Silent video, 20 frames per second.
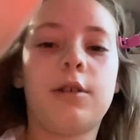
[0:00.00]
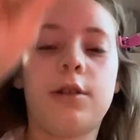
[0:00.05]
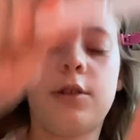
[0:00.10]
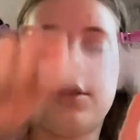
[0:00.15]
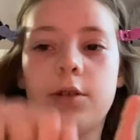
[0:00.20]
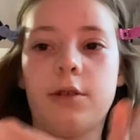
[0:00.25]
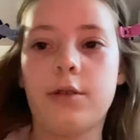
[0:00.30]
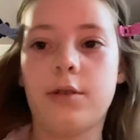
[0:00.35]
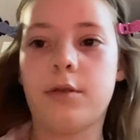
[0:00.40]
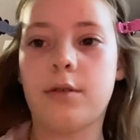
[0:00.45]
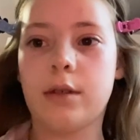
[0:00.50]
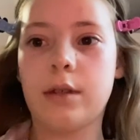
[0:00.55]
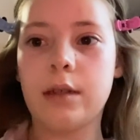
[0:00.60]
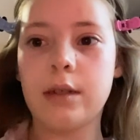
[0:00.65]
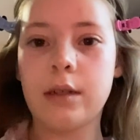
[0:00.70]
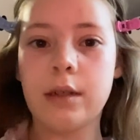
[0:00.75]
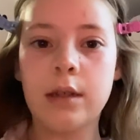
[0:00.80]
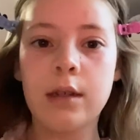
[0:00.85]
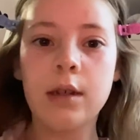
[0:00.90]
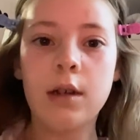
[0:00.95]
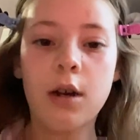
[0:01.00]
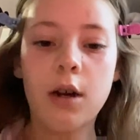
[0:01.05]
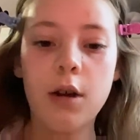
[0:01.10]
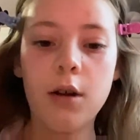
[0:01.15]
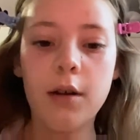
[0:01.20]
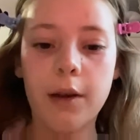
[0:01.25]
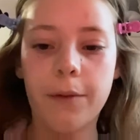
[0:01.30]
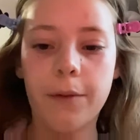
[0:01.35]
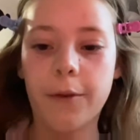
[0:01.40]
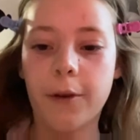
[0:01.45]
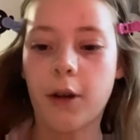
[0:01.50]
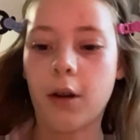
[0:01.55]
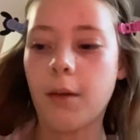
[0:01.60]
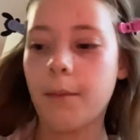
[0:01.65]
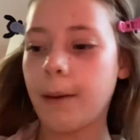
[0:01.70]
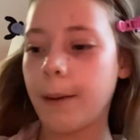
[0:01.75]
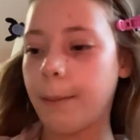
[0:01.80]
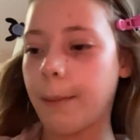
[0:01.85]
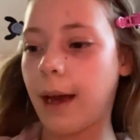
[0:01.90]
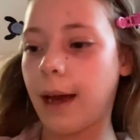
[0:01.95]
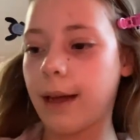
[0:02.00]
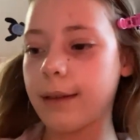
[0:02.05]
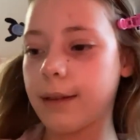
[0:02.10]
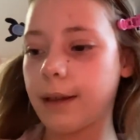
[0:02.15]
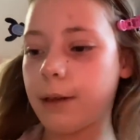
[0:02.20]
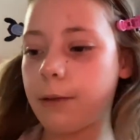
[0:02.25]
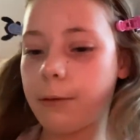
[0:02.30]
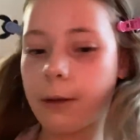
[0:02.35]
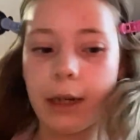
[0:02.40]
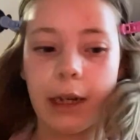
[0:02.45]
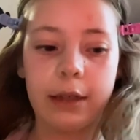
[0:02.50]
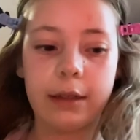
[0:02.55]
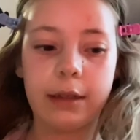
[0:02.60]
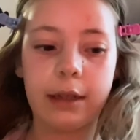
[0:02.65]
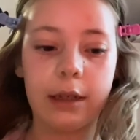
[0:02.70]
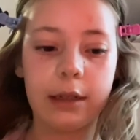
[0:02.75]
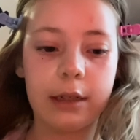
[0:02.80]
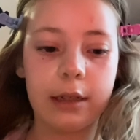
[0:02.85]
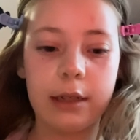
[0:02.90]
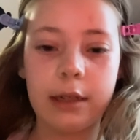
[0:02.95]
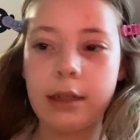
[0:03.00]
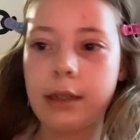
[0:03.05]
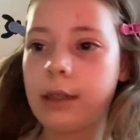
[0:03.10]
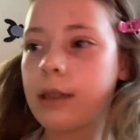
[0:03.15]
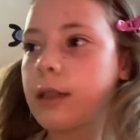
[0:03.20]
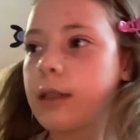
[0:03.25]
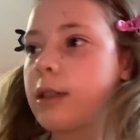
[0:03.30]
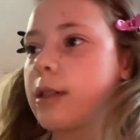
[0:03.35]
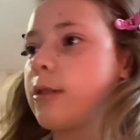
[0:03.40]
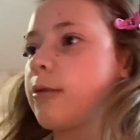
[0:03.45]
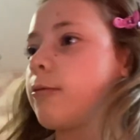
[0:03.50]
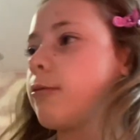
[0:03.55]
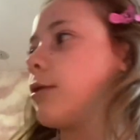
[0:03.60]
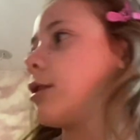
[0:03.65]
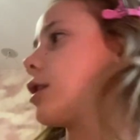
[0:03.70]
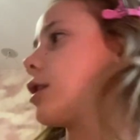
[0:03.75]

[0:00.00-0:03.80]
do. Oh, I forgot my palette. Where is it? Where